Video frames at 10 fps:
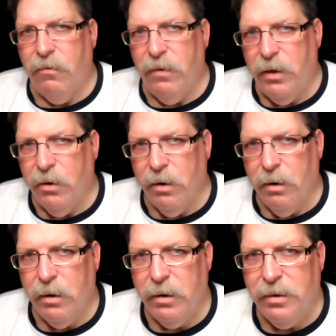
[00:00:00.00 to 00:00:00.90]
The
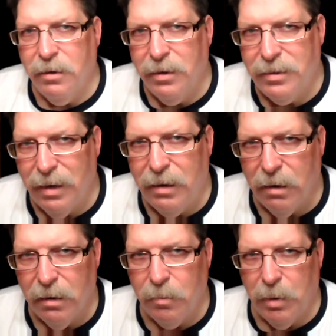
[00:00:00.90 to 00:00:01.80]
feather
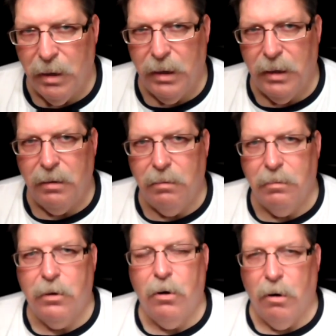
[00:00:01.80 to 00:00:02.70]
Sakon
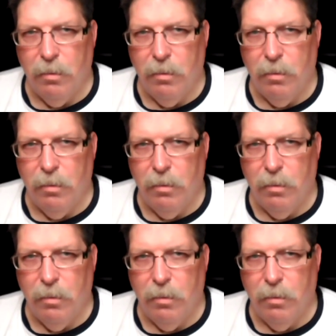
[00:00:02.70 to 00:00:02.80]
blade,